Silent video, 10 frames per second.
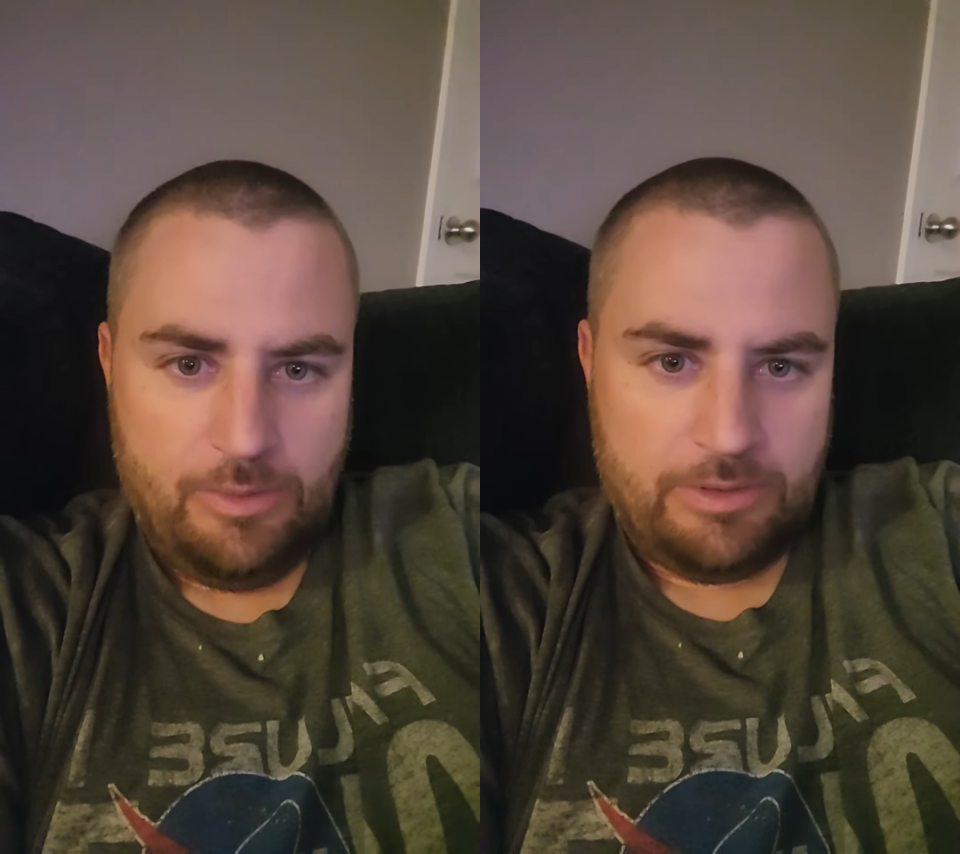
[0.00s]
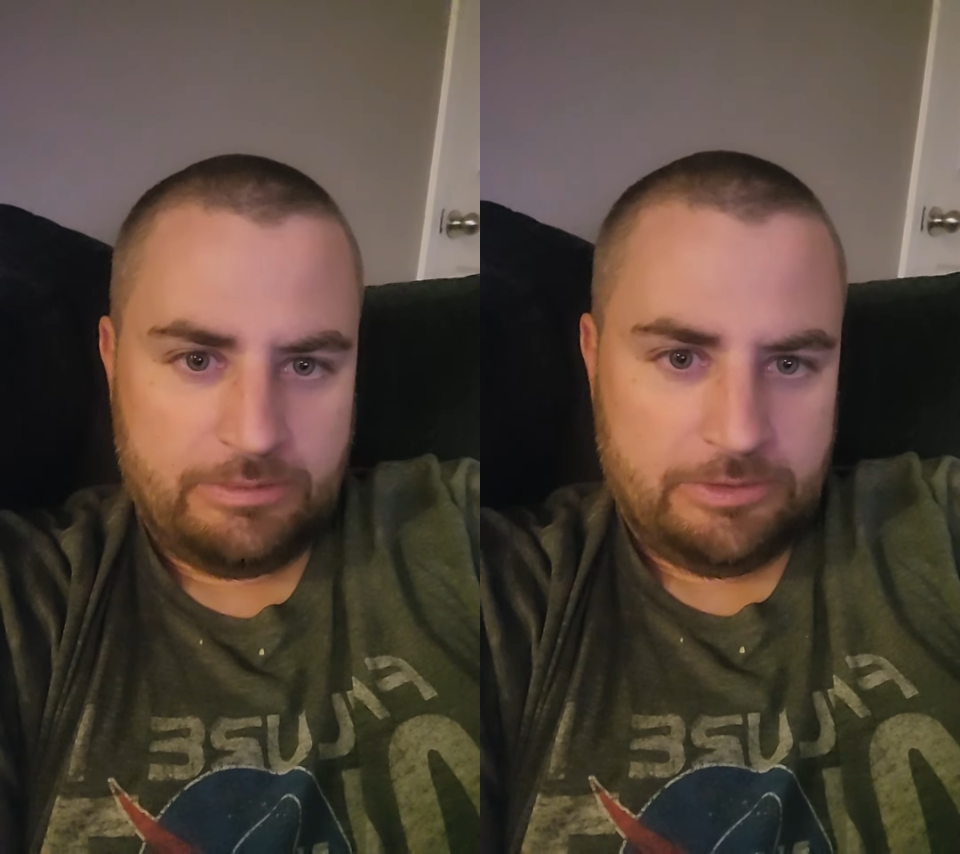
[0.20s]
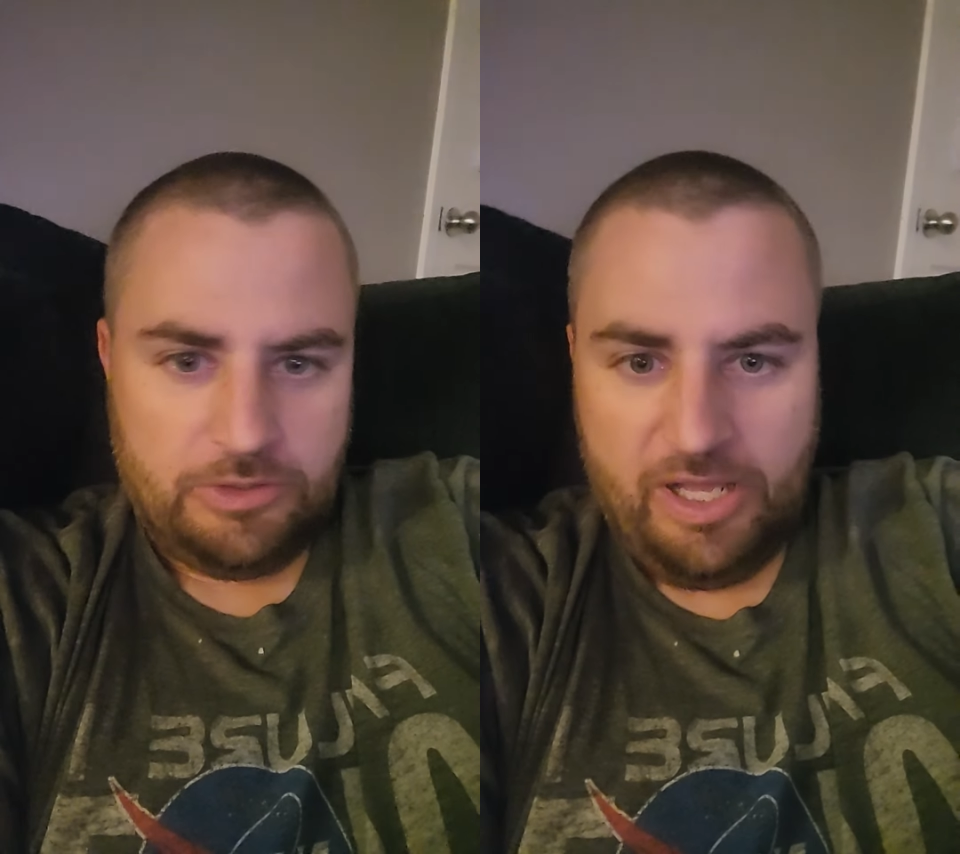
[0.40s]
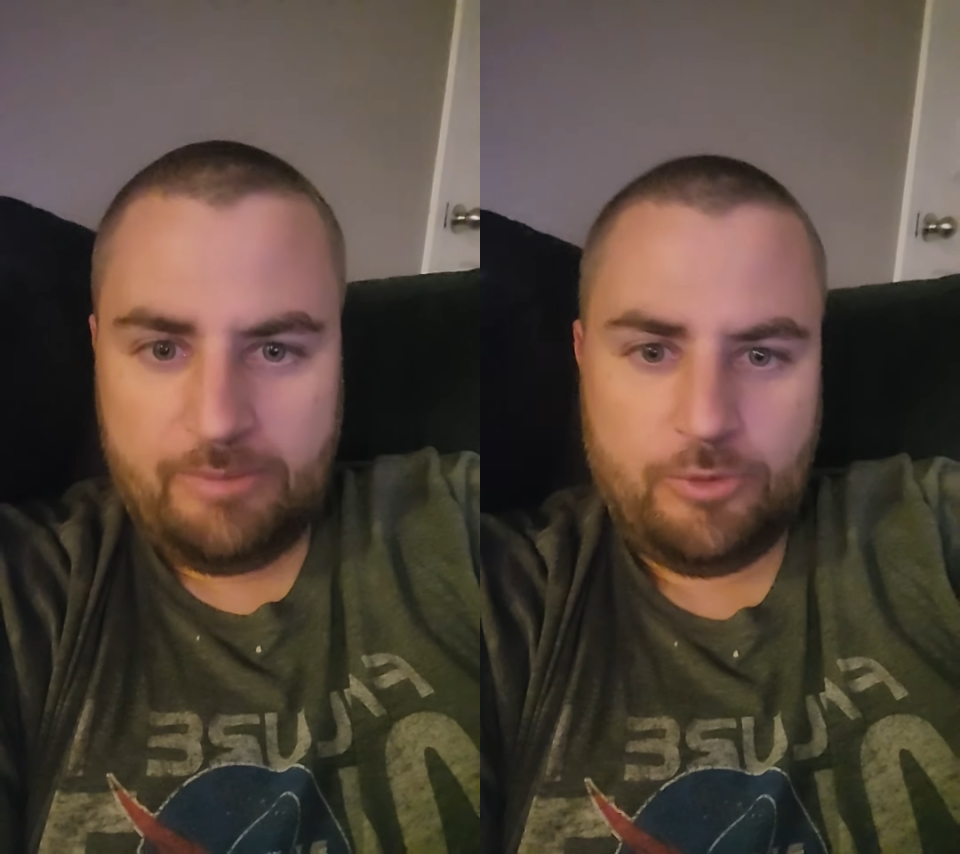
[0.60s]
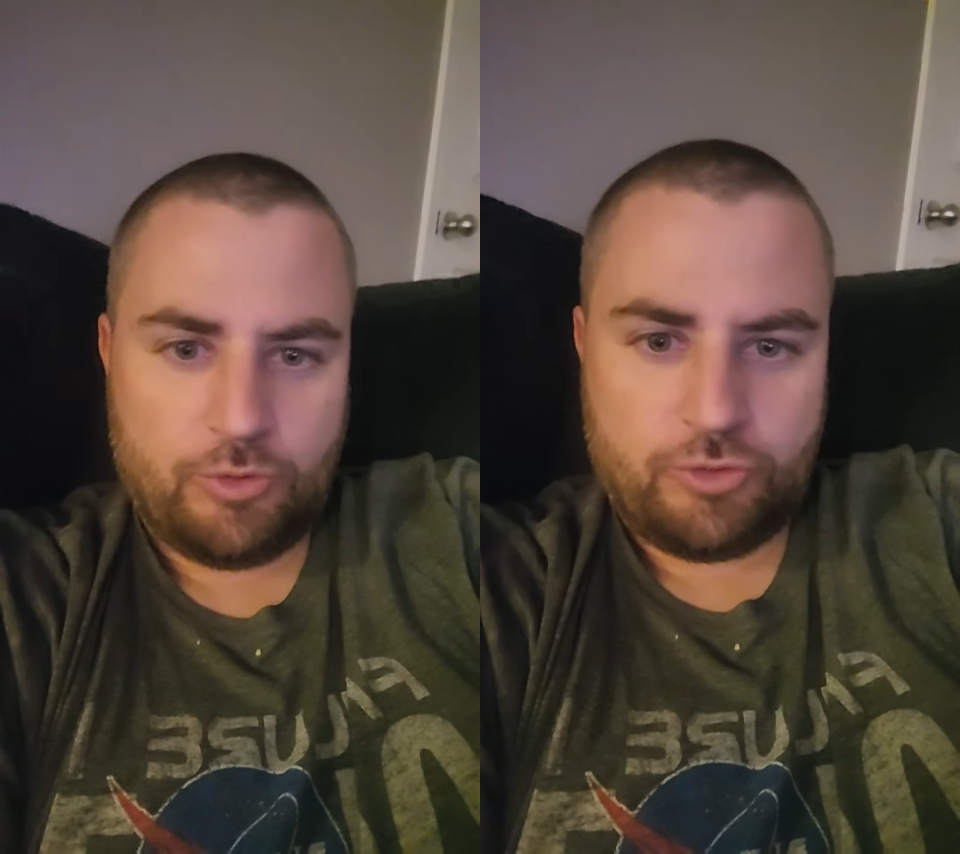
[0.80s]
I want to
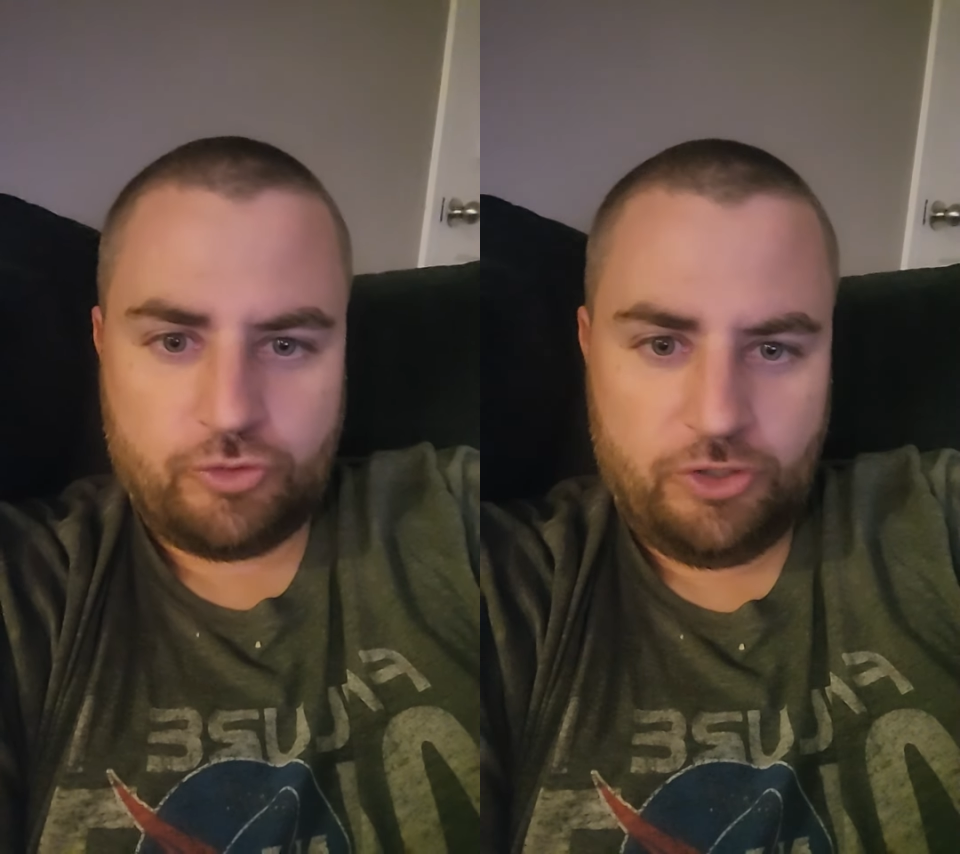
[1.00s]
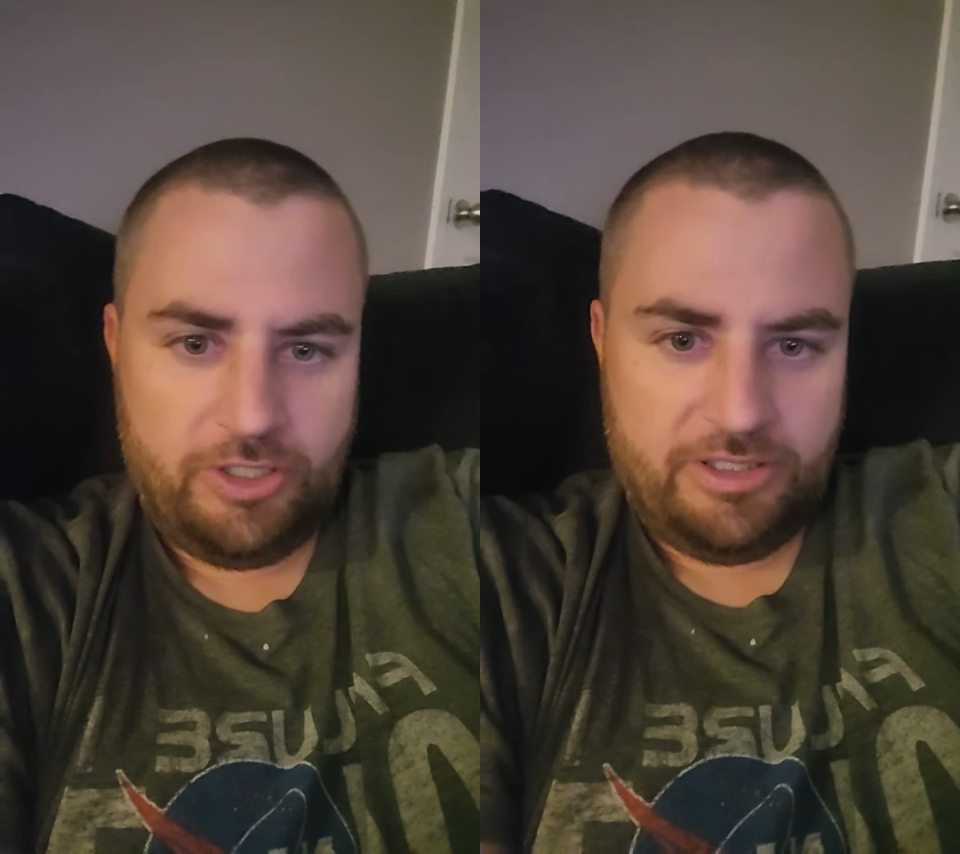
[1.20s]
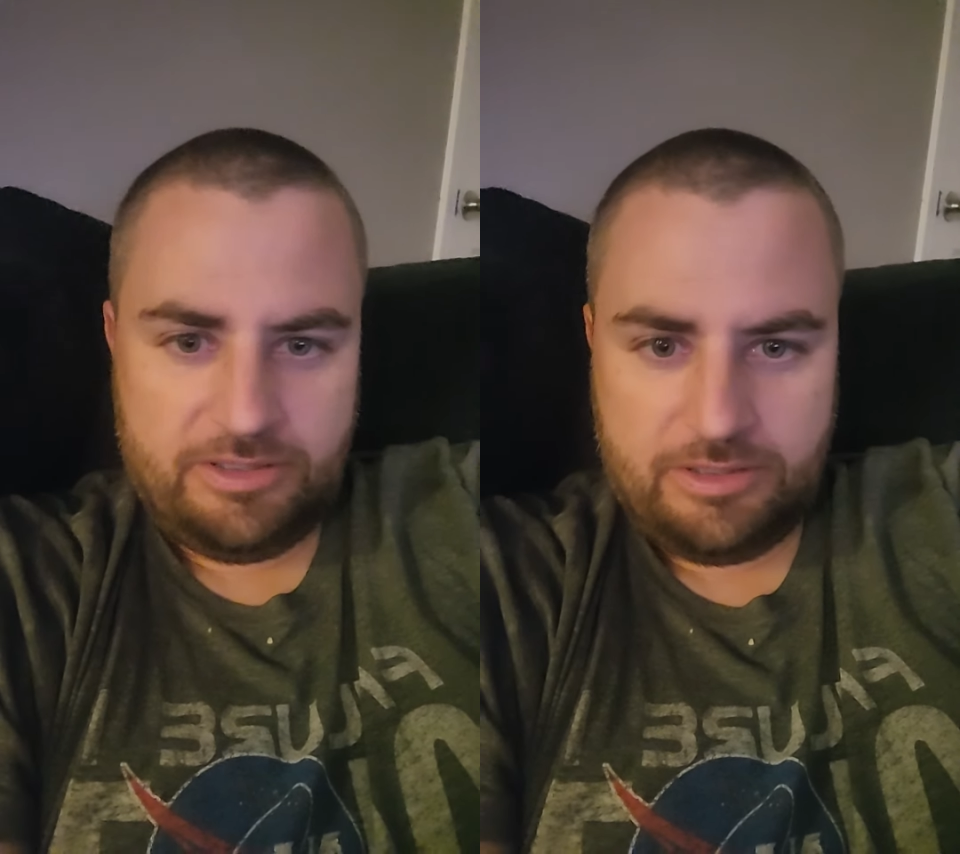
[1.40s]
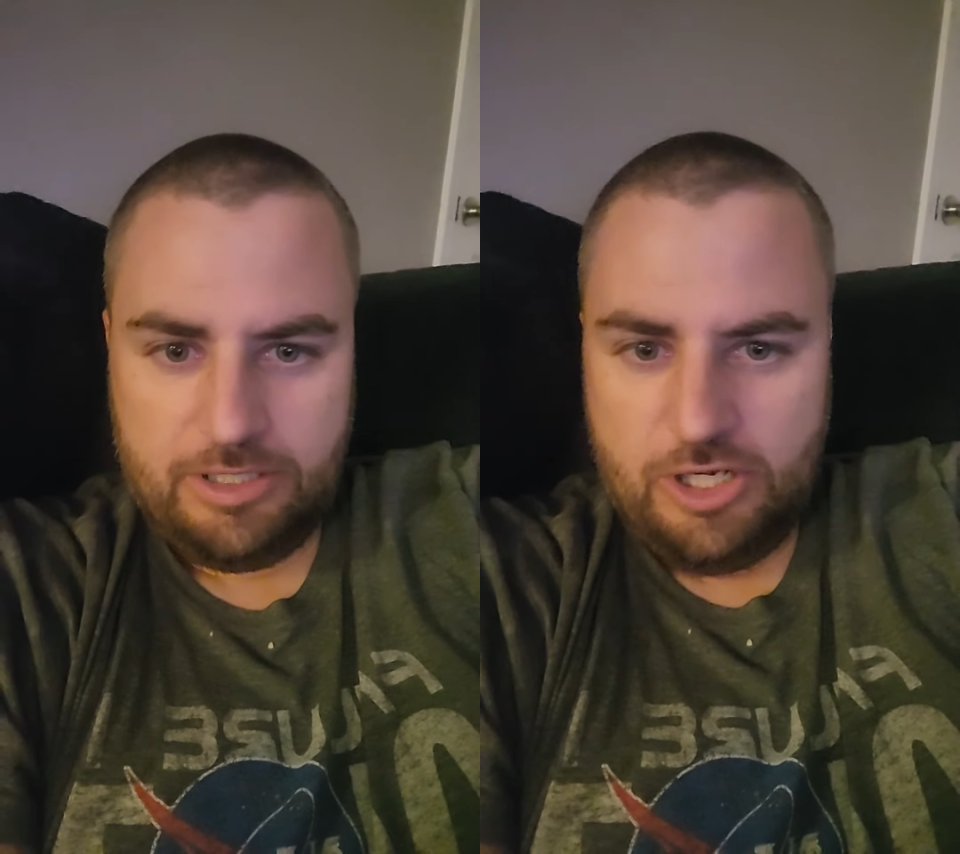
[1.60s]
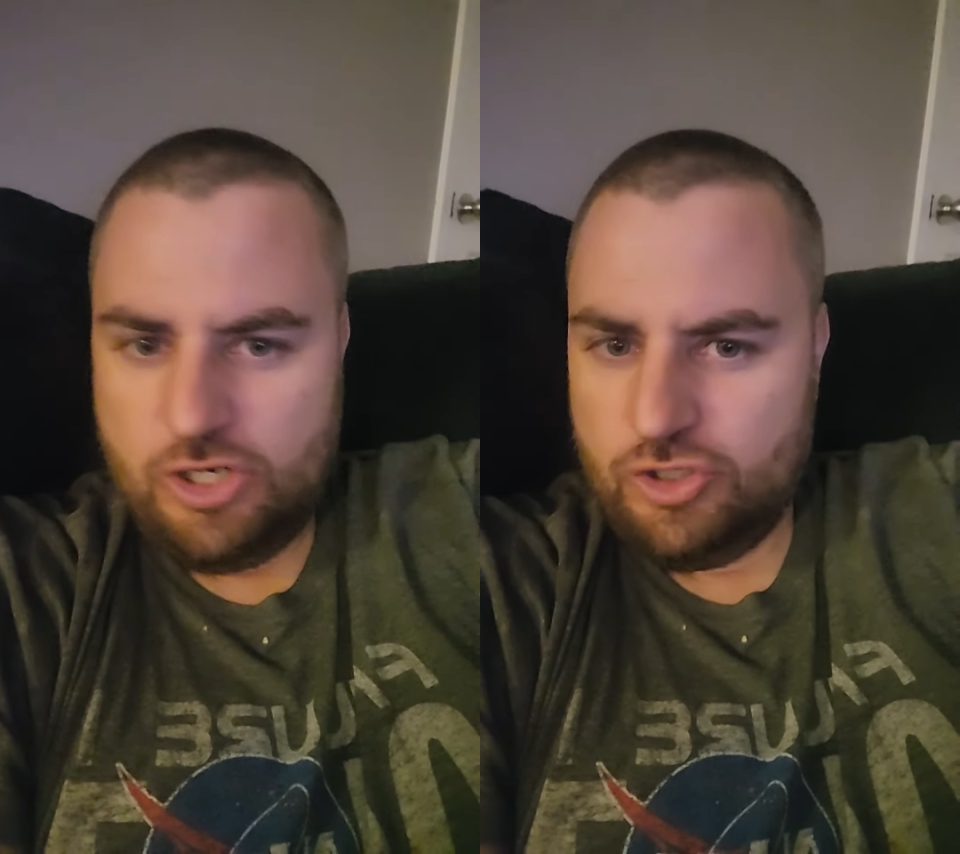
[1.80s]
climb those trees,